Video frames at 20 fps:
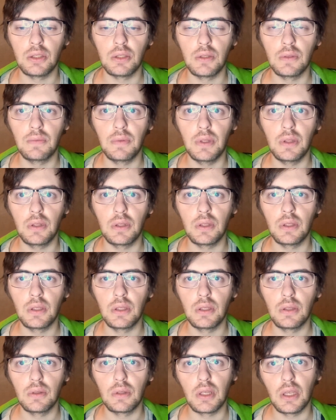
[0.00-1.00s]
of it,
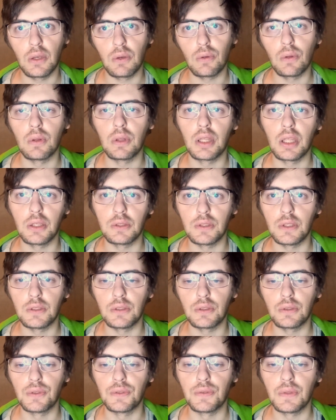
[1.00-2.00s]
or I could just
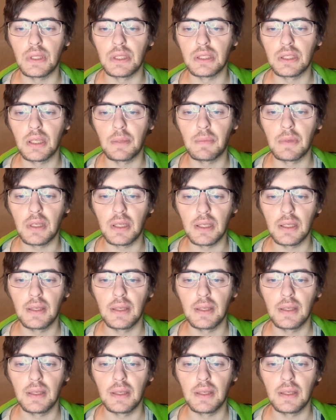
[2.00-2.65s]
a face camera.